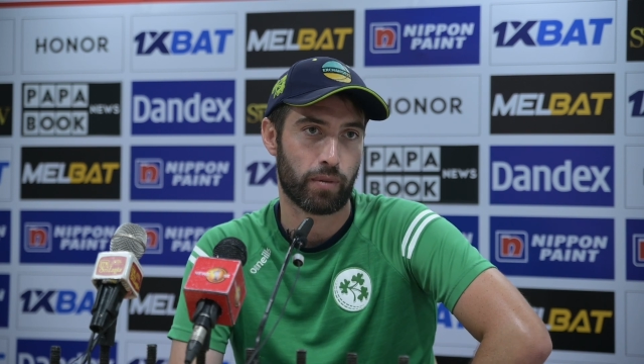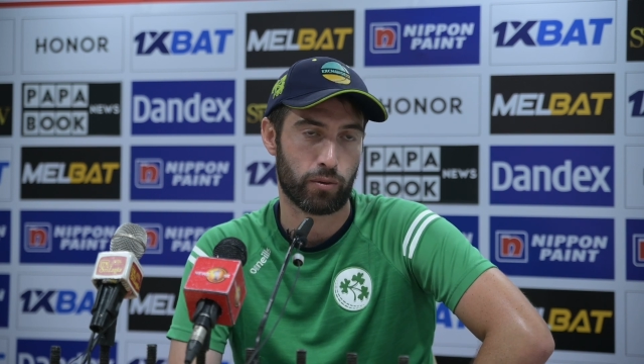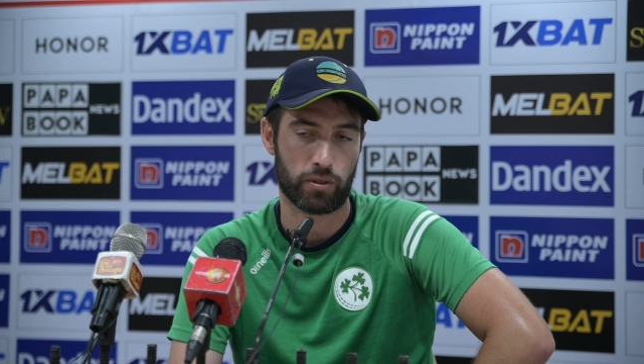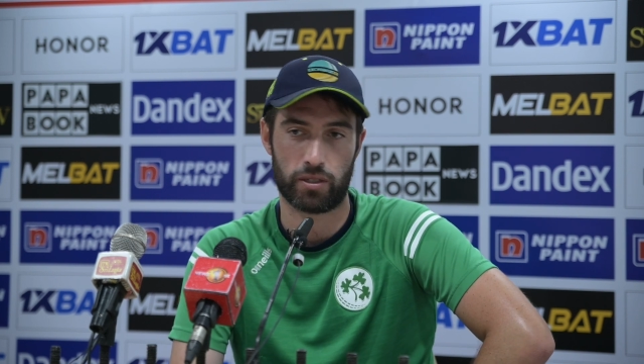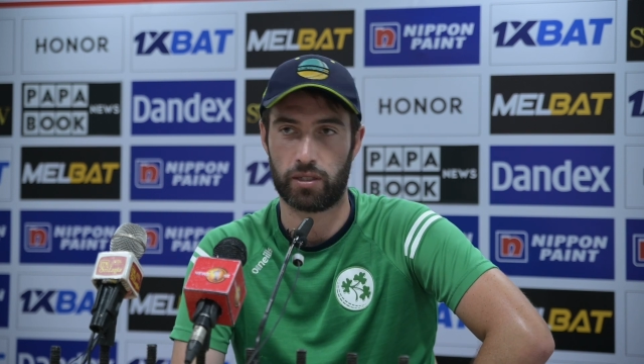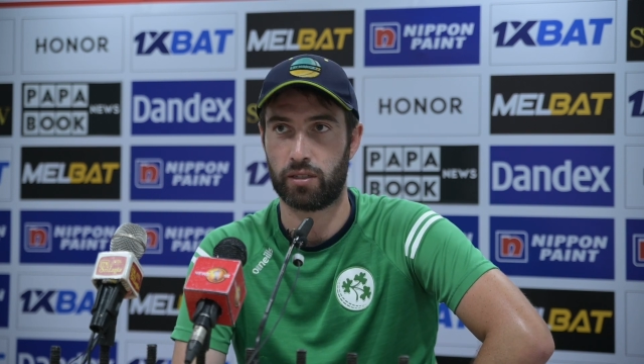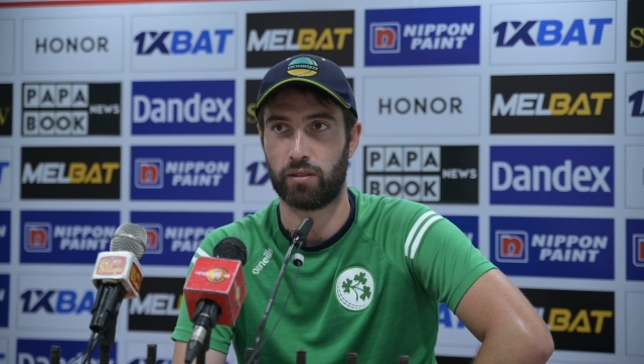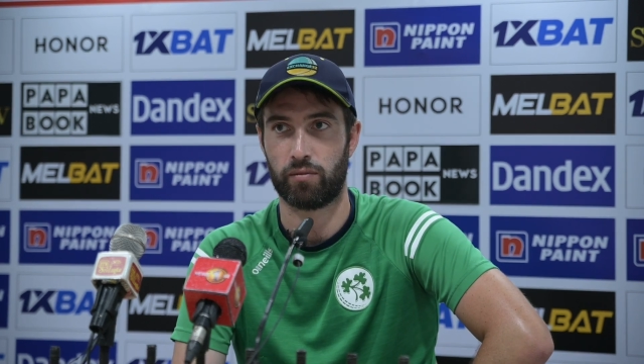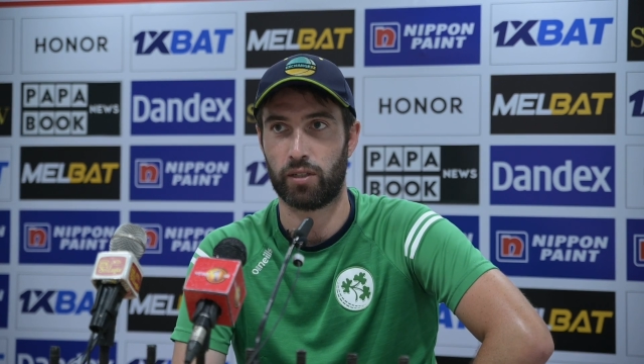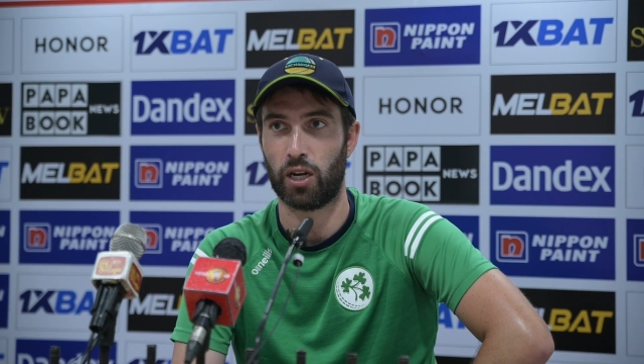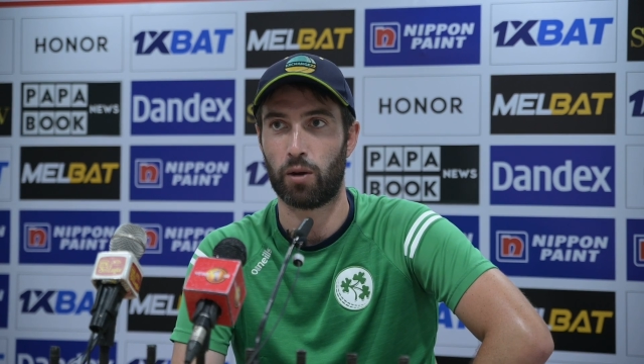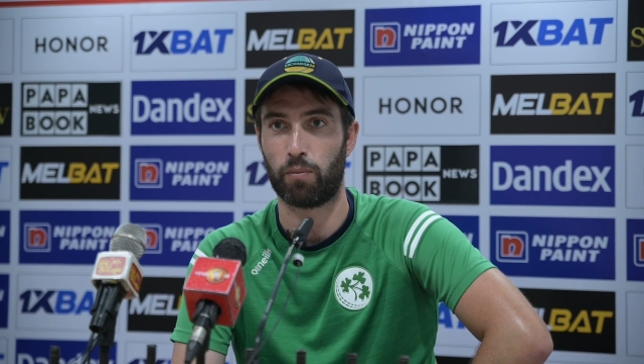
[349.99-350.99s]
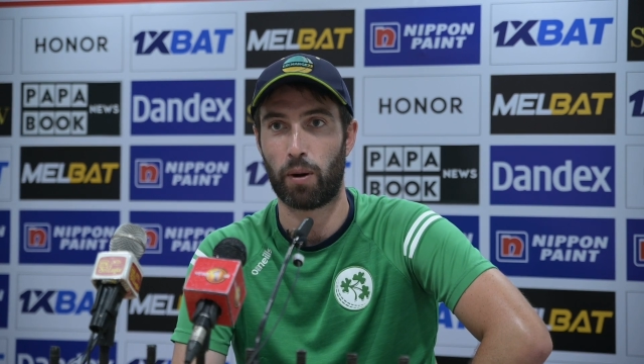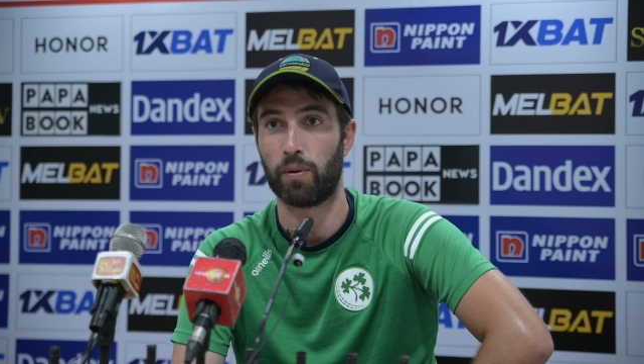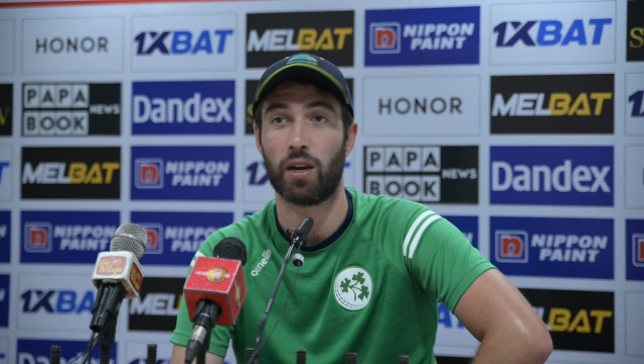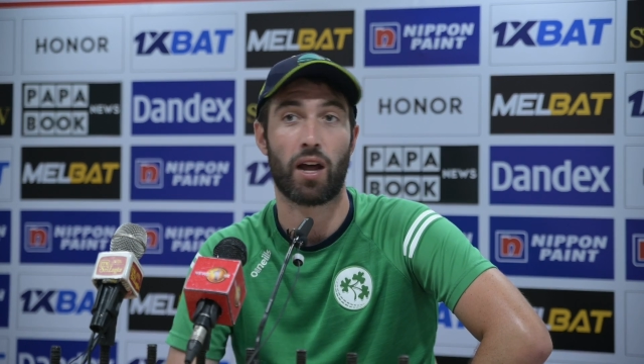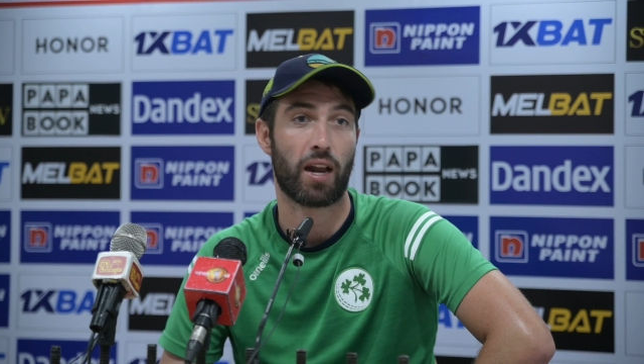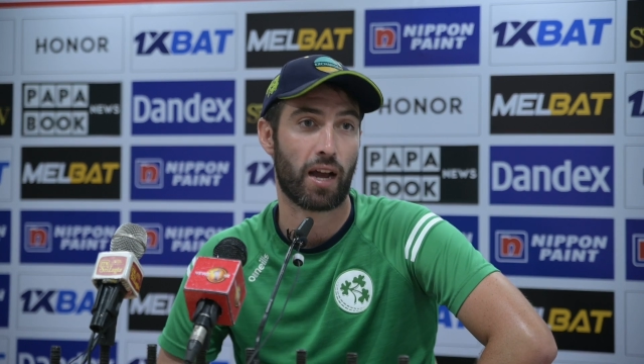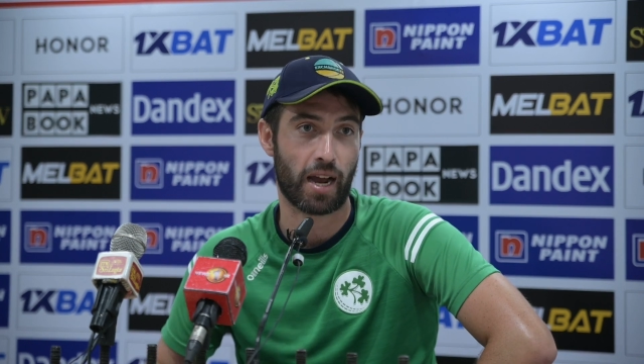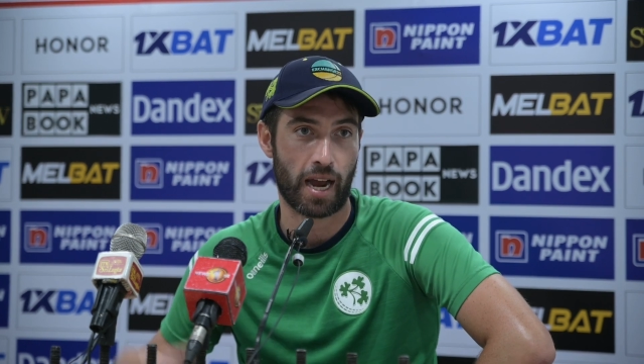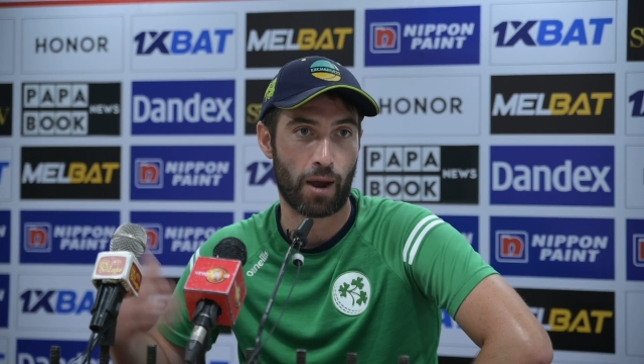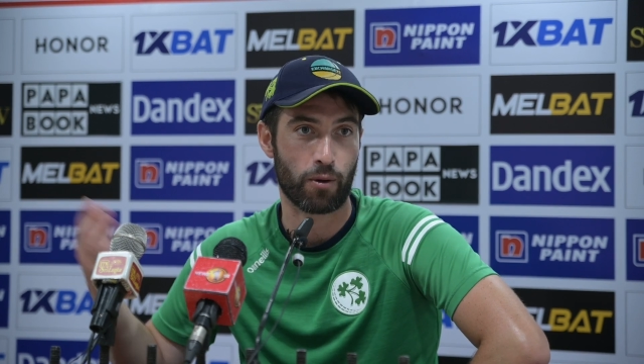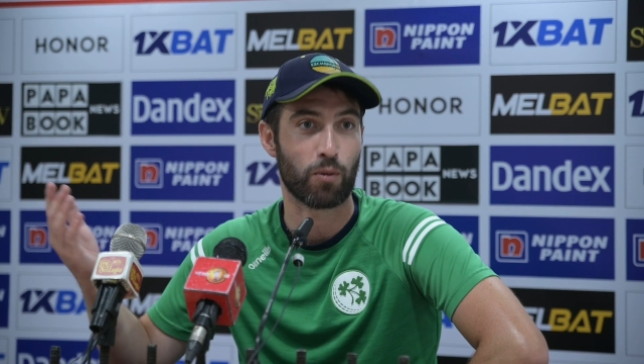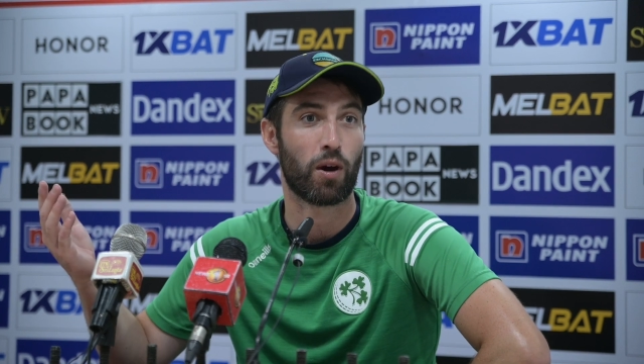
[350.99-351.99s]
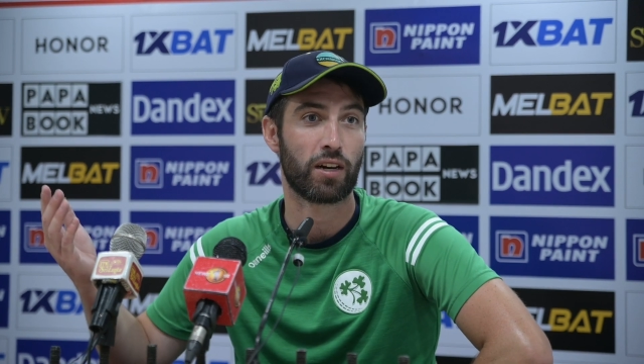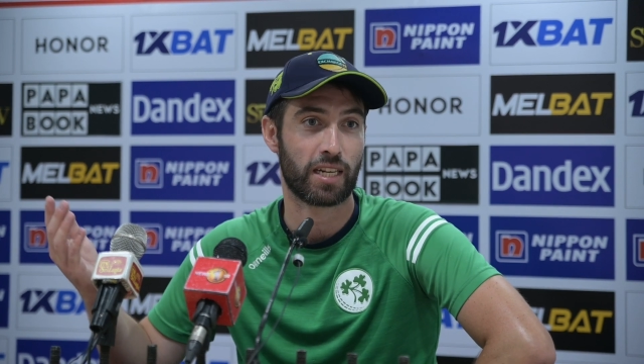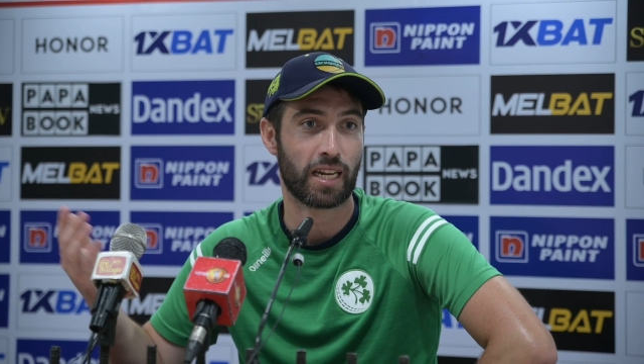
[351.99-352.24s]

It was, you know, probably not how he wanted